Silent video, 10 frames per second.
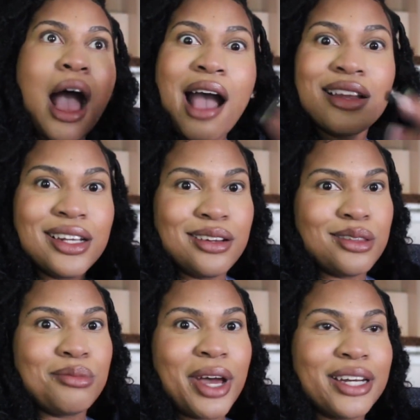I
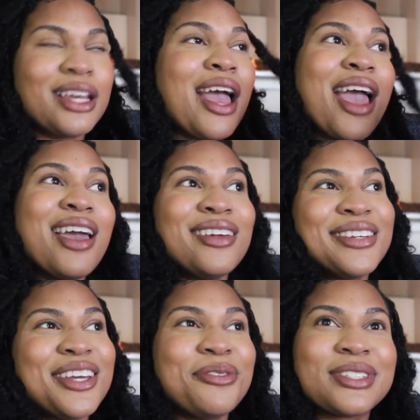needed the money,
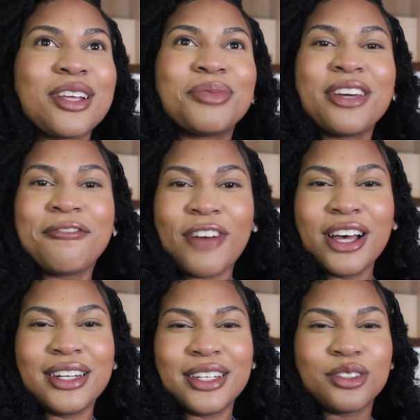and it was something
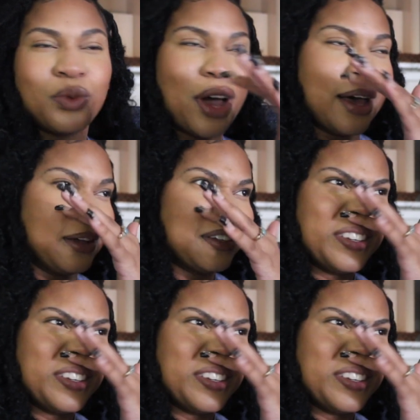fun as well.